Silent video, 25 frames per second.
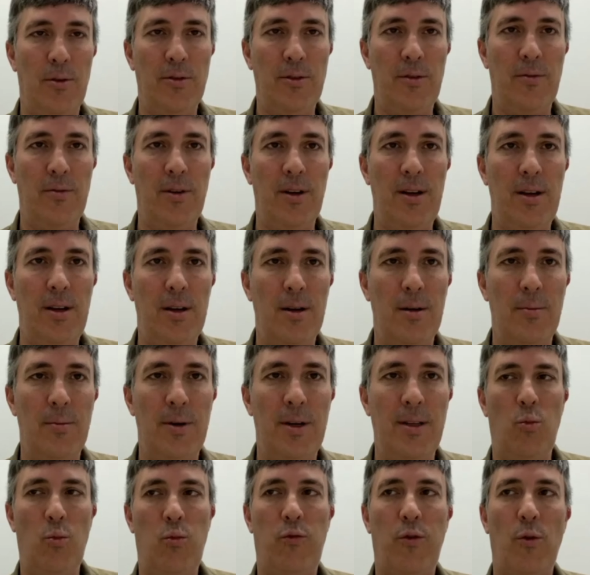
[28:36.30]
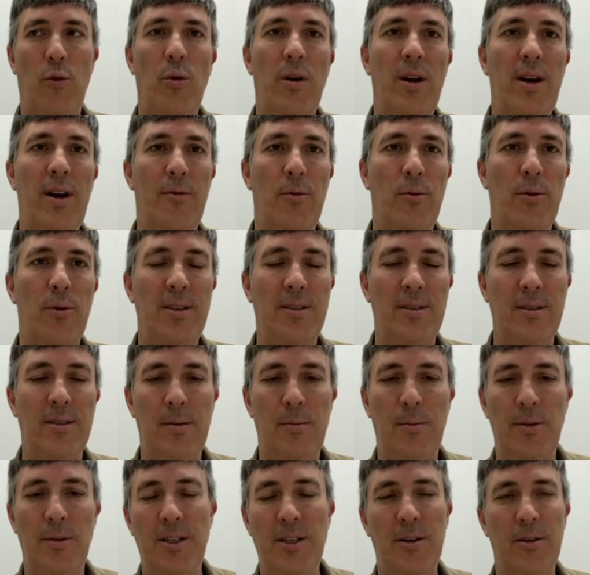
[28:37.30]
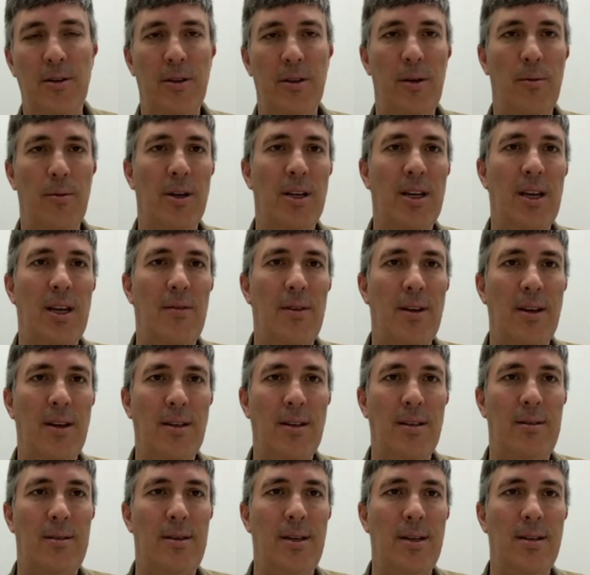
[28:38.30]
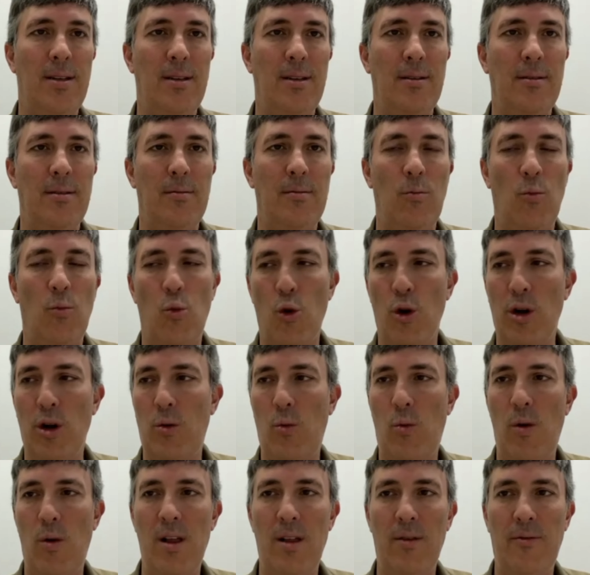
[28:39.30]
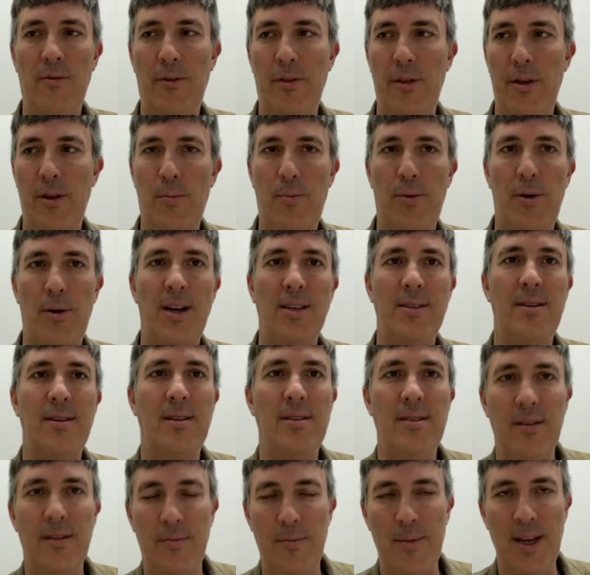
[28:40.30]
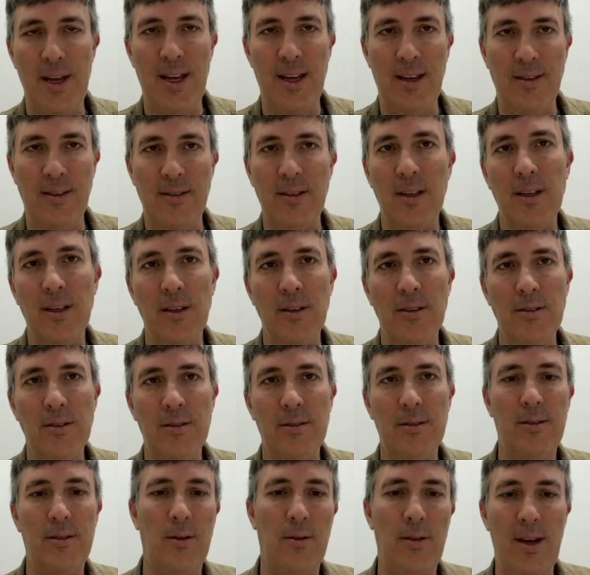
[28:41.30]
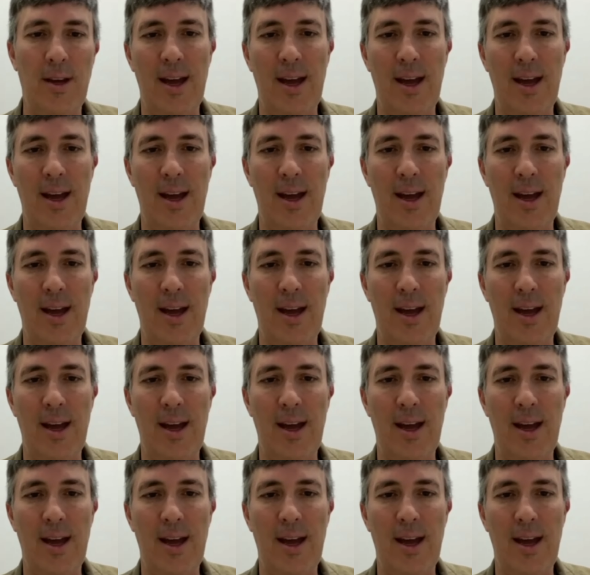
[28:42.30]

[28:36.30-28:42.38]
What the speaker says: over here, but for whatever reason, the material they were giving didn't work well for their process of making stickers. So they